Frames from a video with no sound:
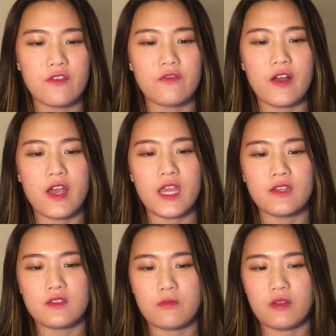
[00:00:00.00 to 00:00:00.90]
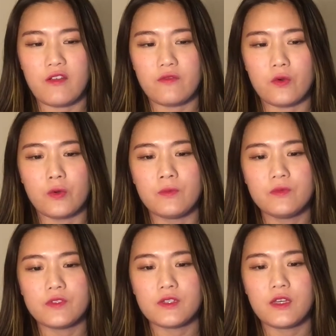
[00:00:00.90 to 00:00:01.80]
via internet
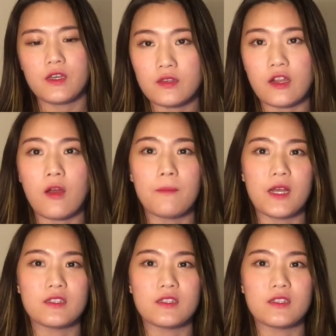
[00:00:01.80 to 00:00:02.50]
platforms that combine